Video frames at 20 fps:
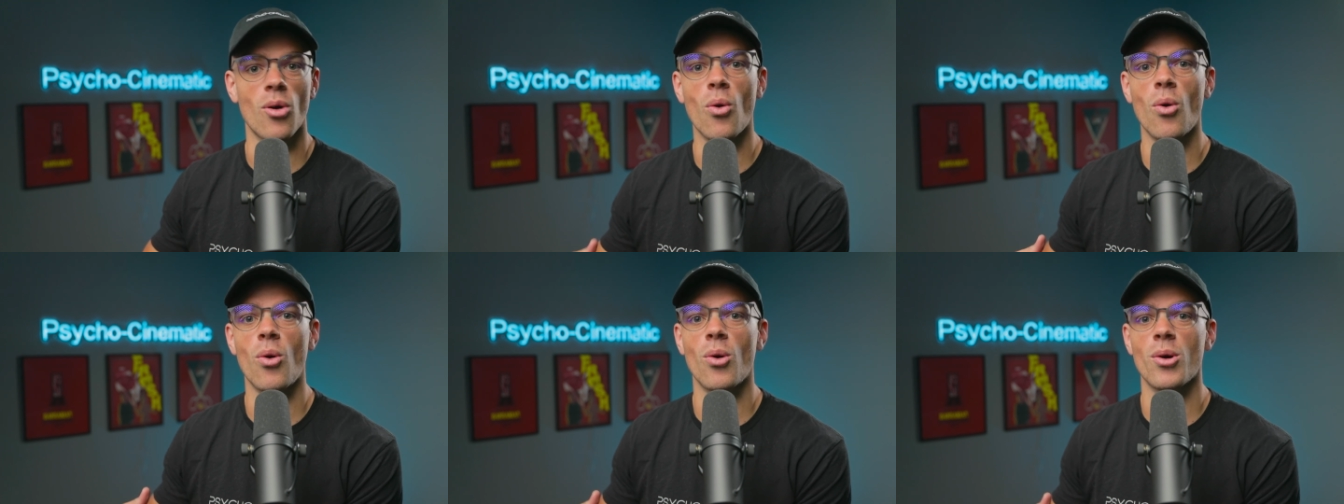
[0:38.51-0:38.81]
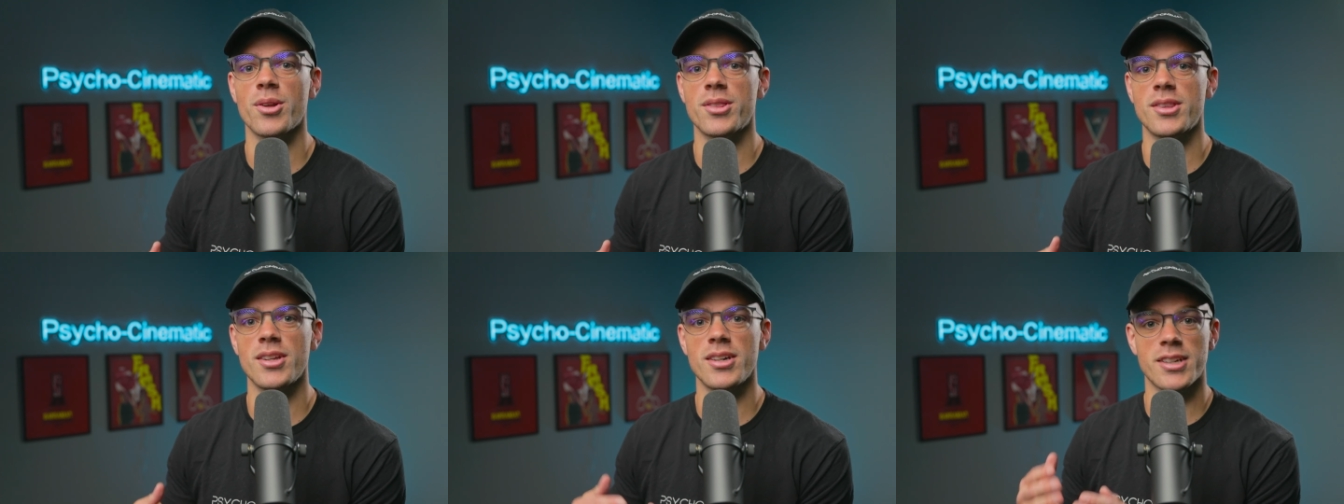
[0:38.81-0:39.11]

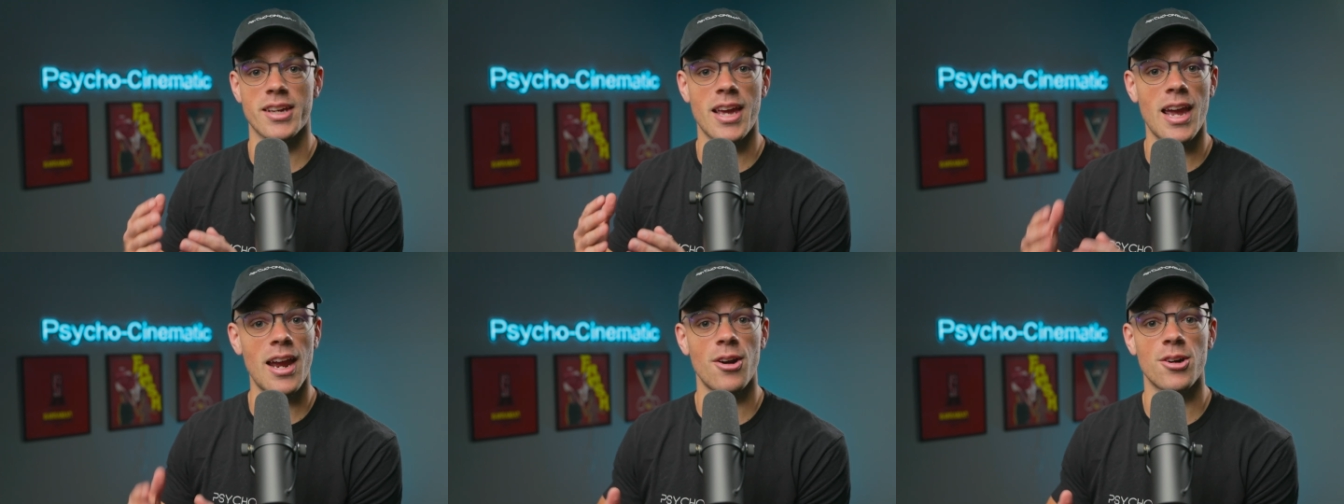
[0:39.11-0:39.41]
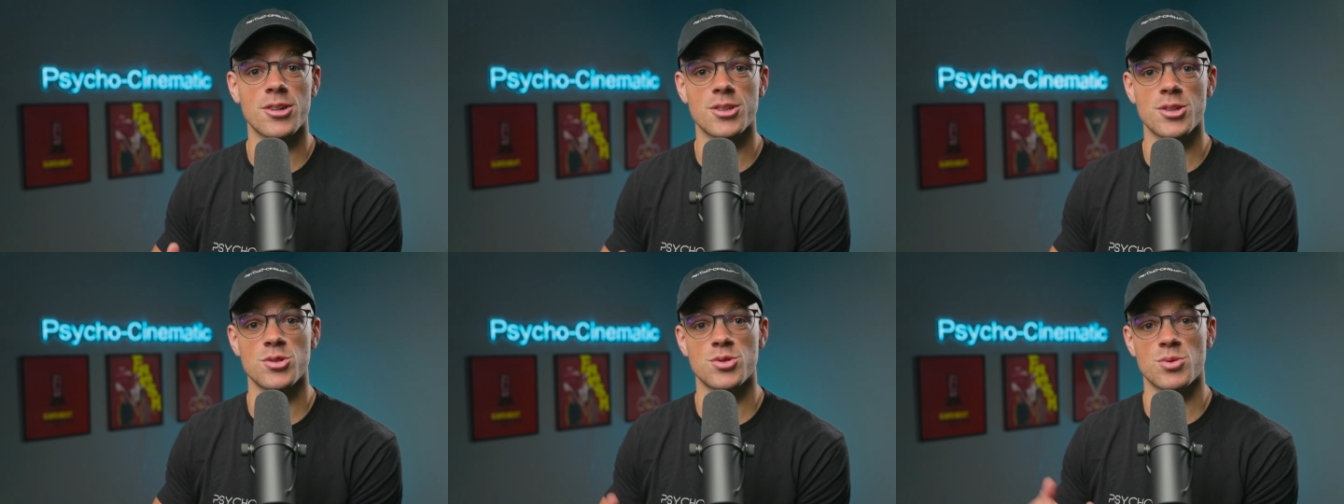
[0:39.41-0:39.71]
or the
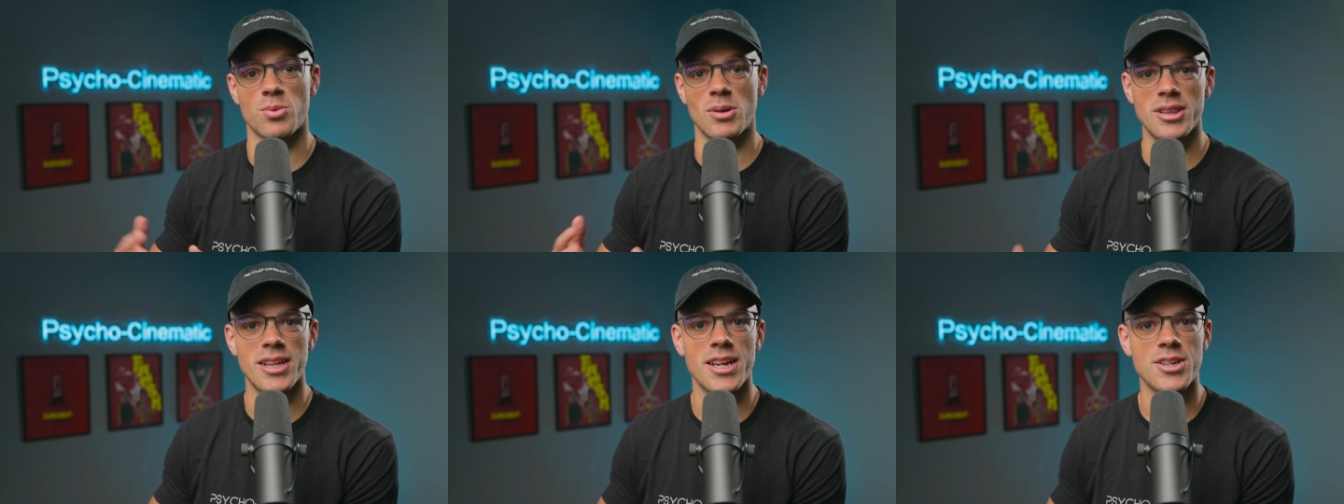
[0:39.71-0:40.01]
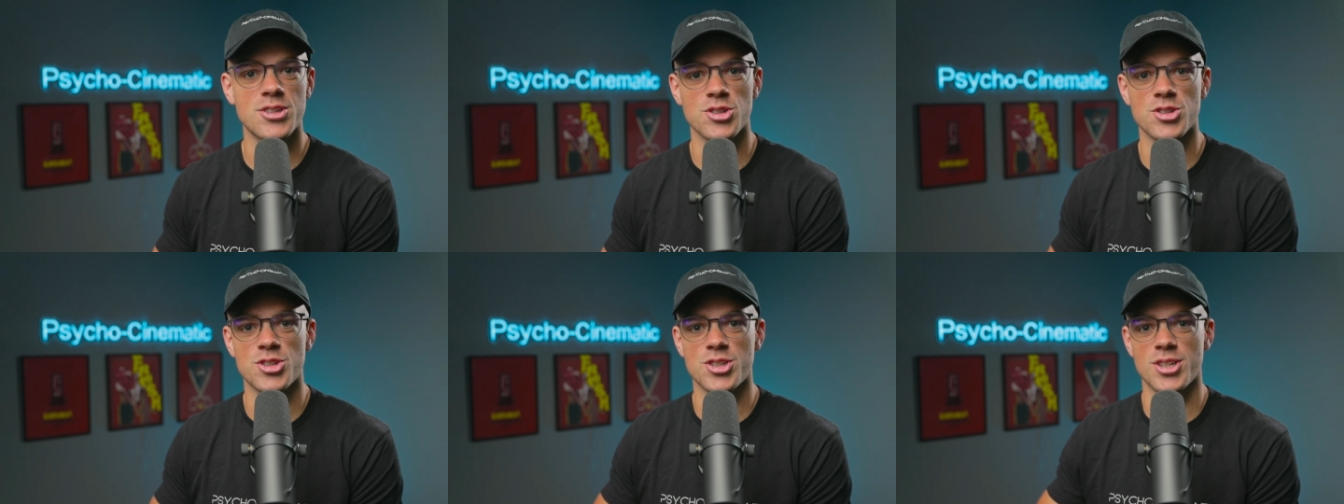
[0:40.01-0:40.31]
character's
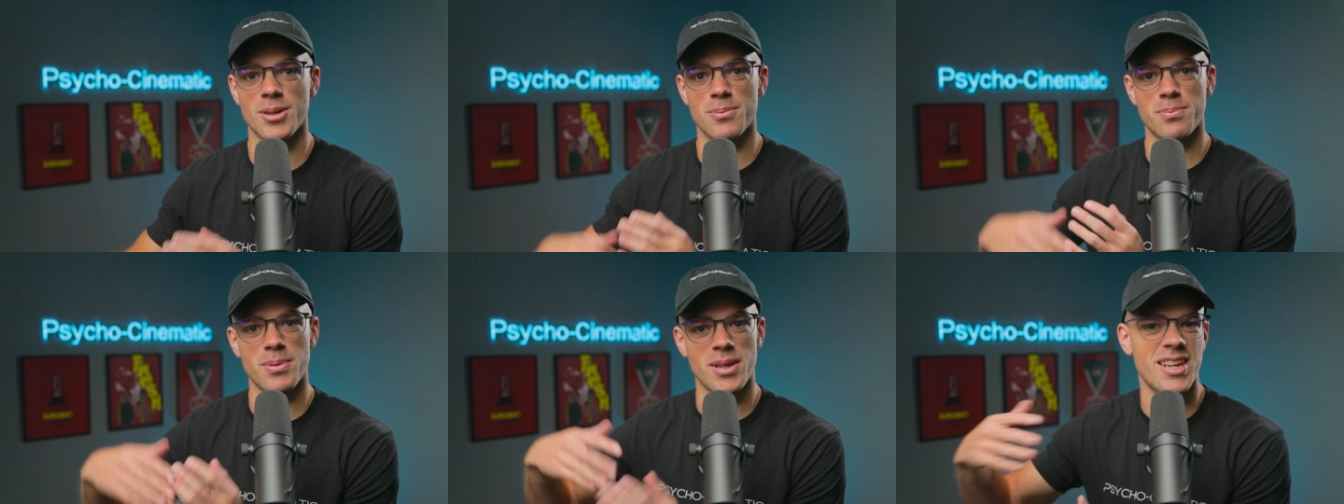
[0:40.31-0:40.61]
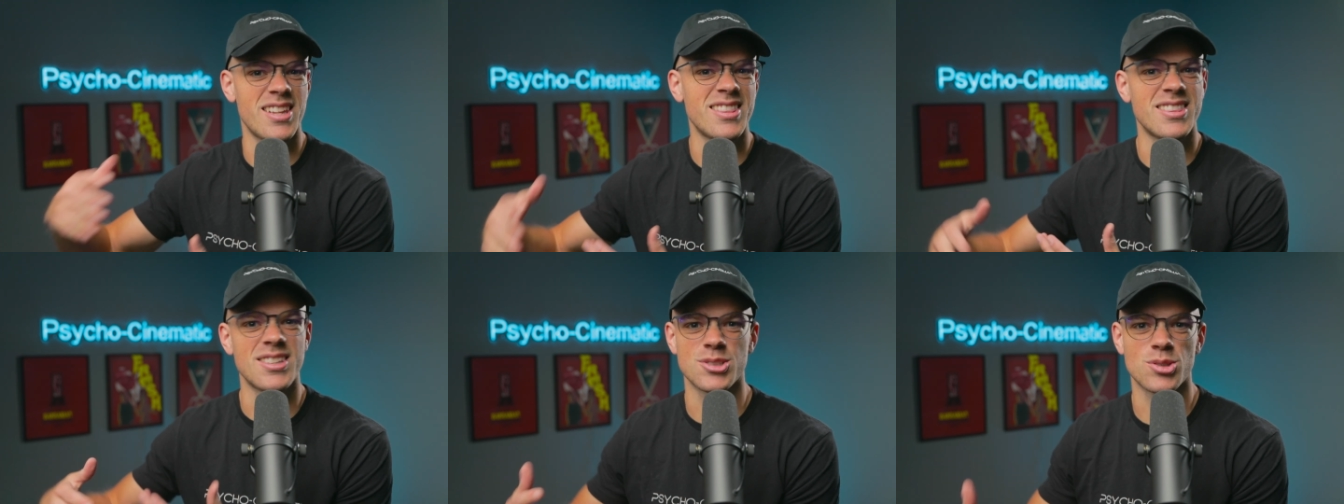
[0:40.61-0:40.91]
relationship
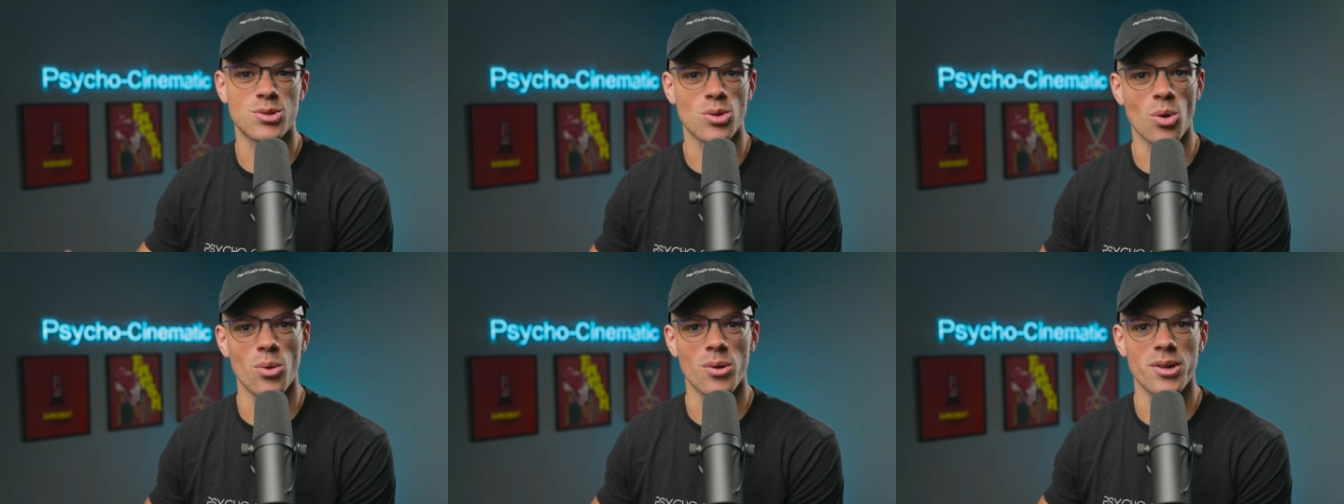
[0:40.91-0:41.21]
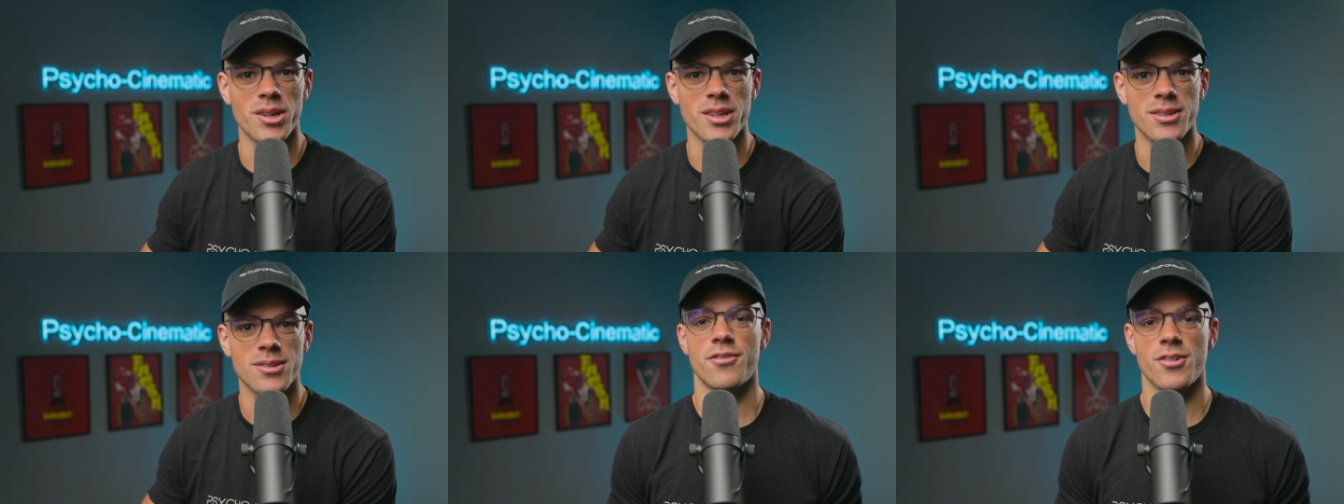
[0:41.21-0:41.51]
in the story.